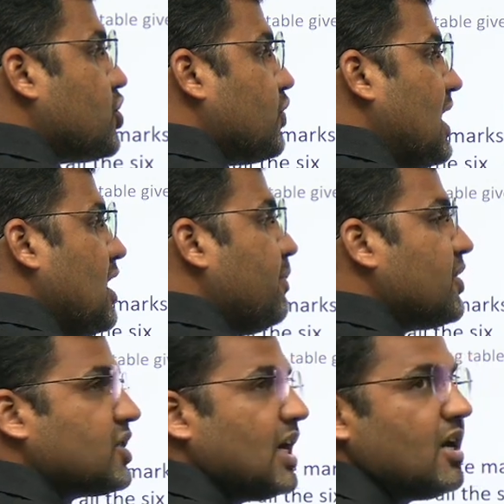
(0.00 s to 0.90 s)

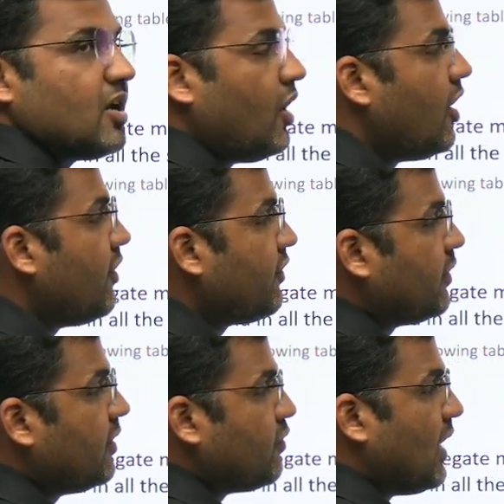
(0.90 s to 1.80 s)
20%
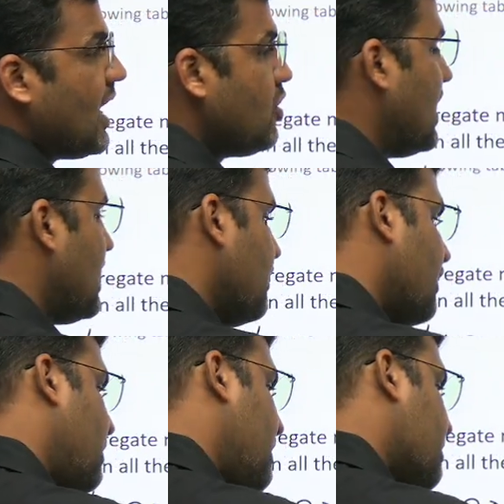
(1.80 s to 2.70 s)
of 120
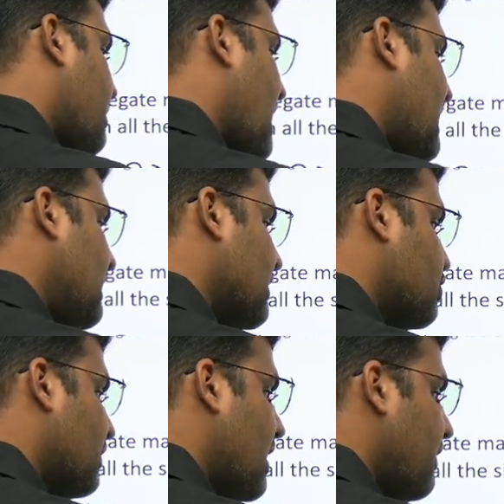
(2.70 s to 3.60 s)
would be minus
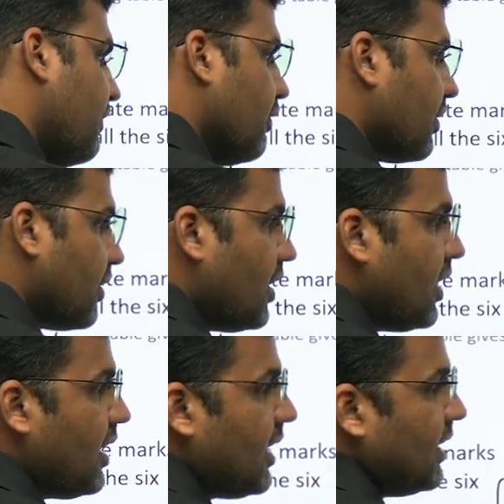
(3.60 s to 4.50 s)
24.
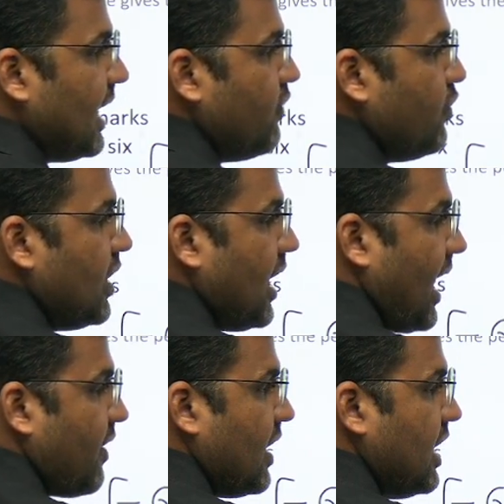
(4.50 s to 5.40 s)
Then we
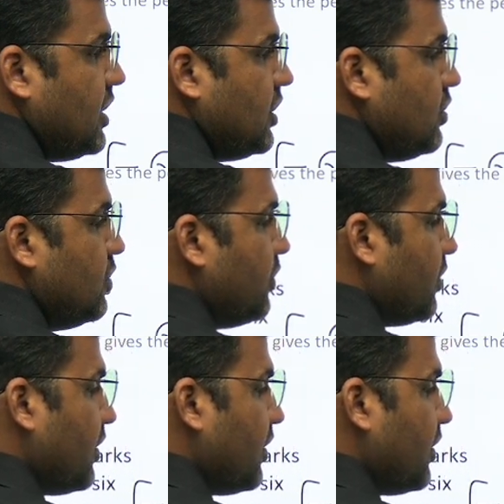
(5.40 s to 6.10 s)
have 82.